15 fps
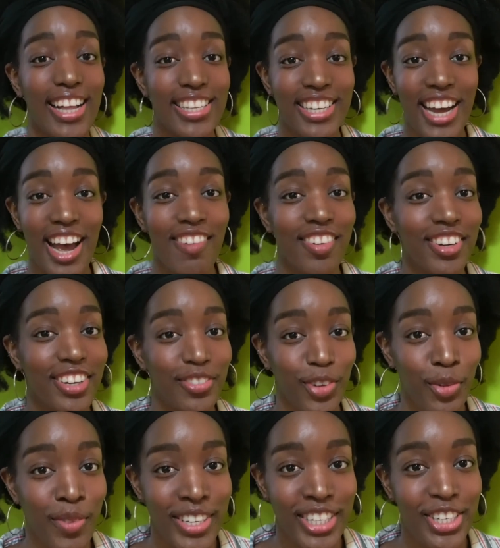did not have a good
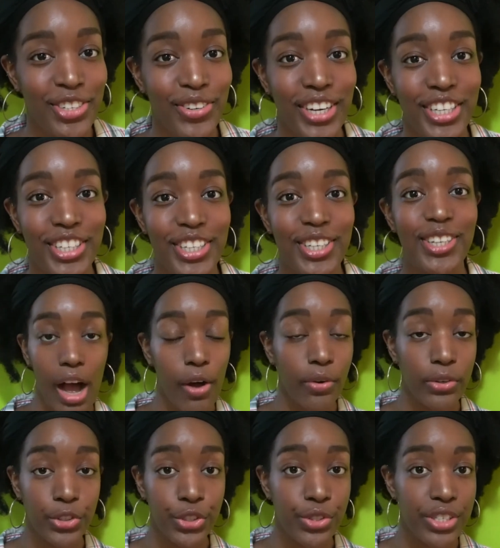roommate situation. I
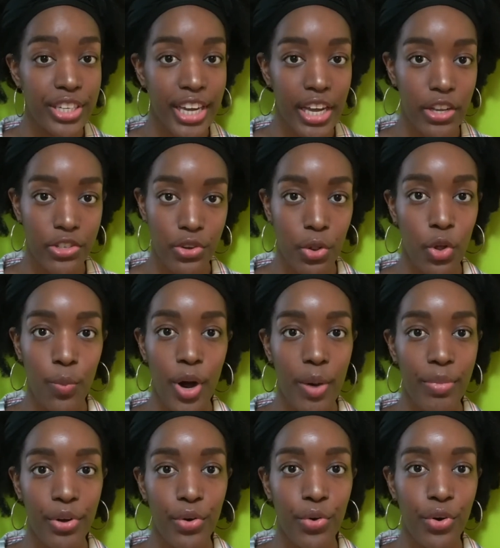would choose to get a solo
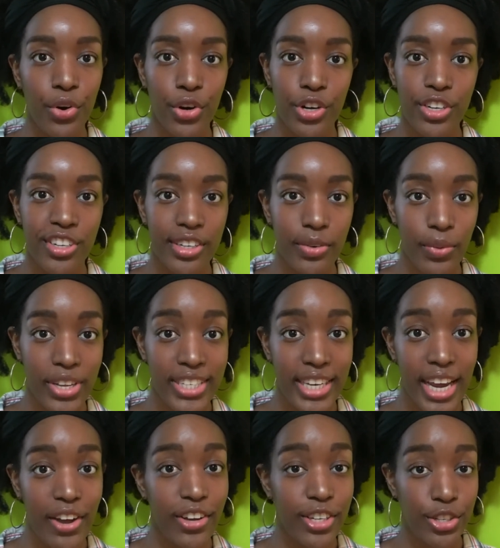apartment or rented
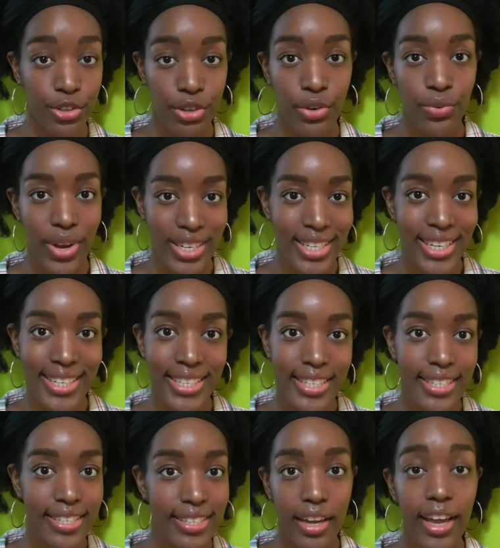out a student
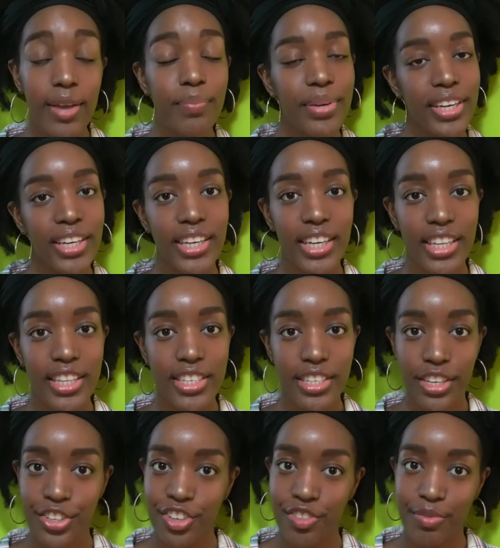residence. And being in the
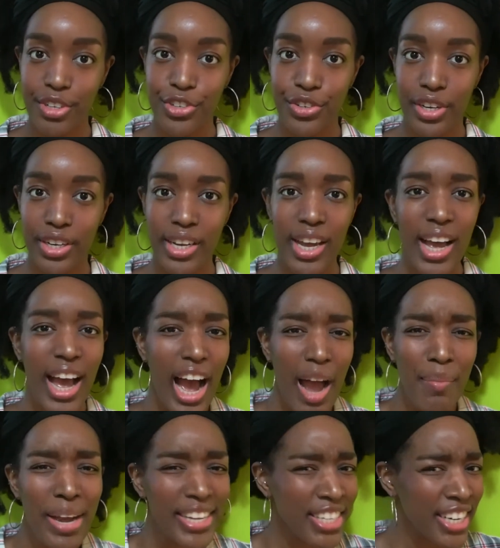center of Madrid, I
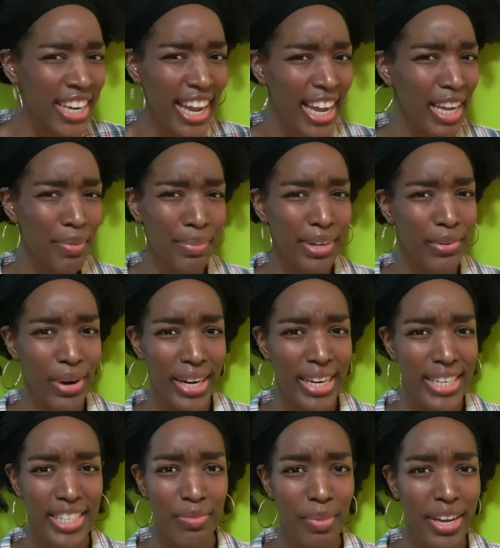mean, I didn't hate being right
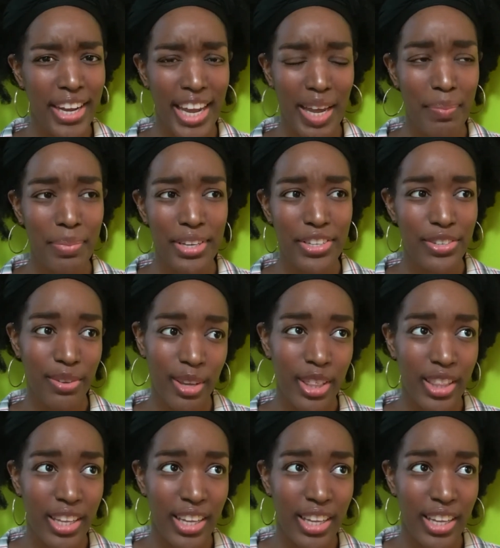next to my campus and